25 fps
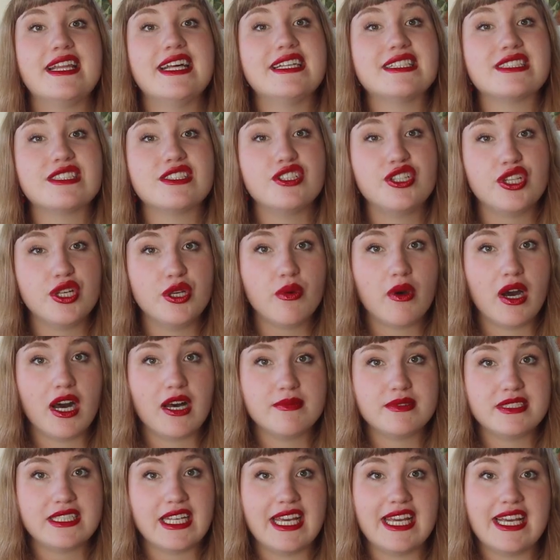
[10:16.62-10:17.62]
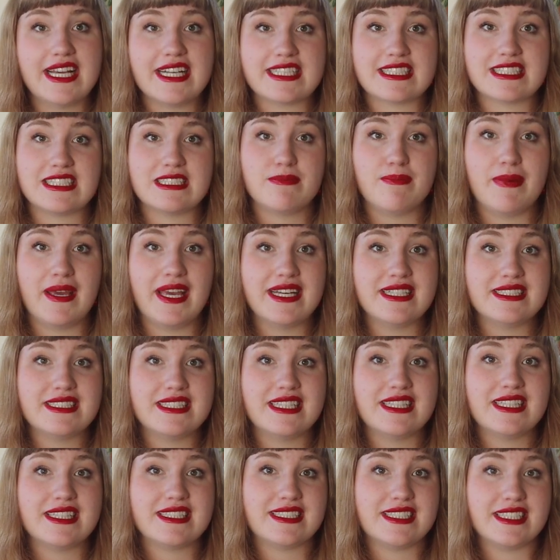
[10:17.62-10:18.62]
This new update
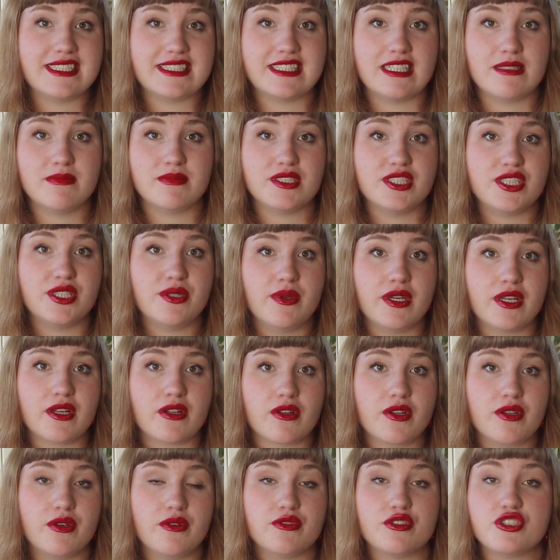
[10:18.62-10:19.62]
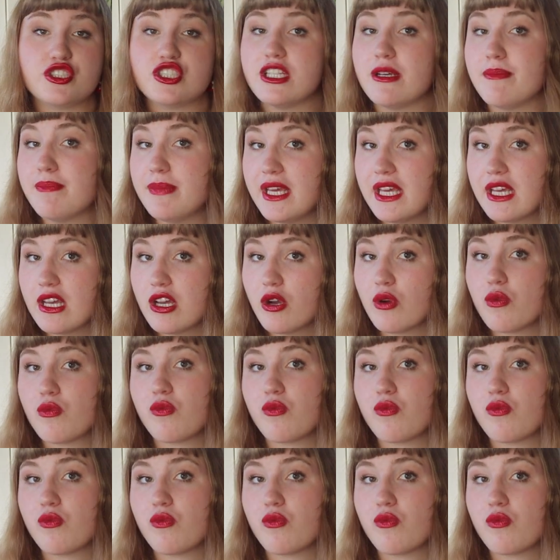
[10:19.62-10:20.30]
expanded the system to include shipping,